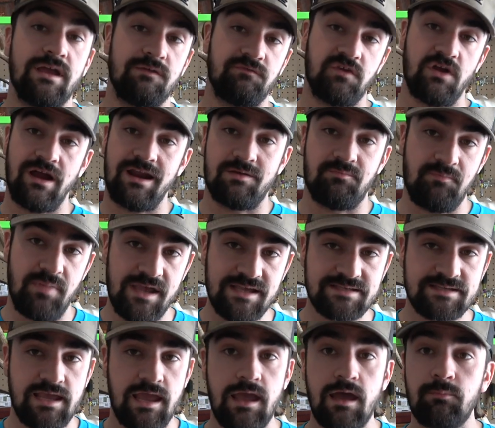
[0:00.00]
if you're at a
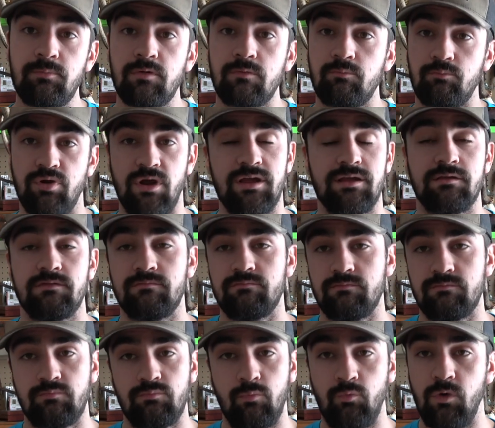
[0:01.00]
base camp,
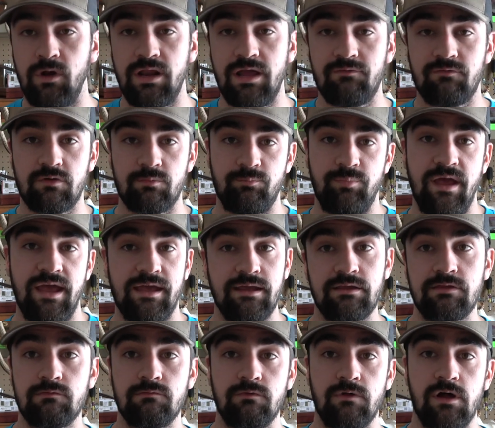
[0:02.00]
bring whatever
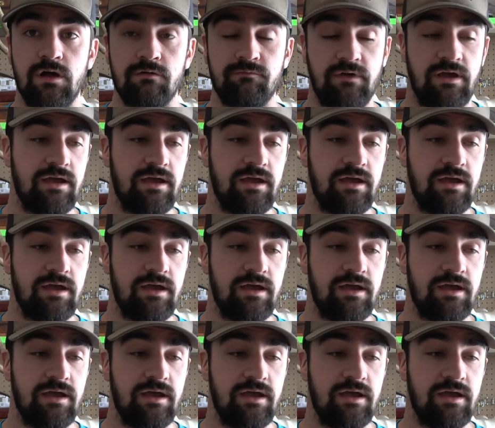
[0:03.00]
bag you love.